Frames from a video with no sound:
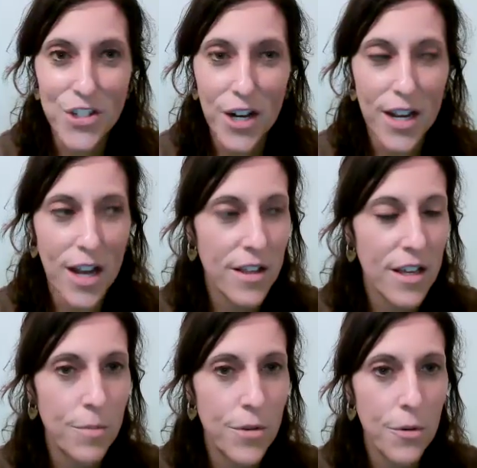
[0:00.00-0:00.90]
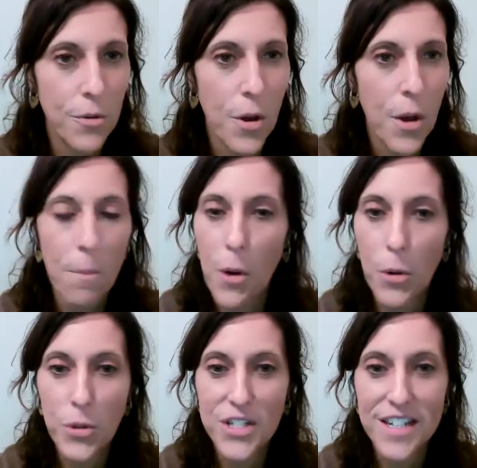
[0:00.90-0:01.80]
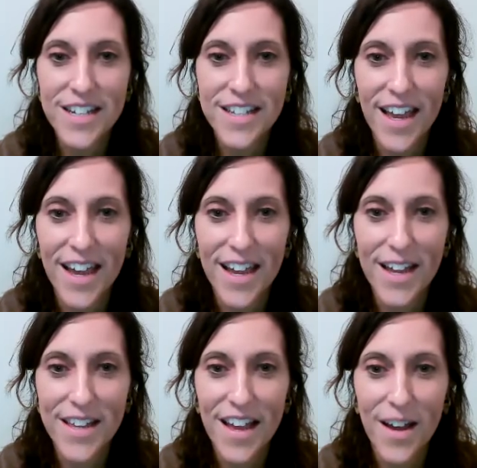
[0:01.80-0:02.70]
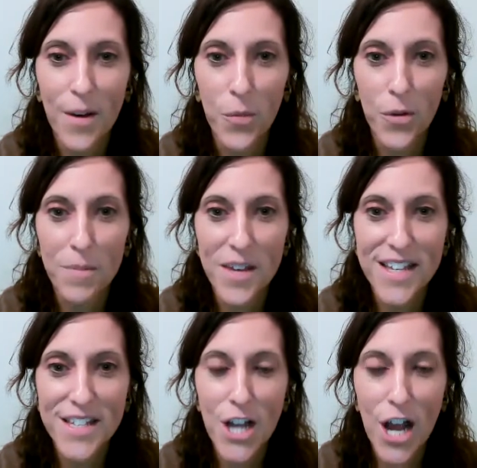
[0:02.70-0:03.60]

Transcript: Geri. I'll keep you posted, and we'll be in touch.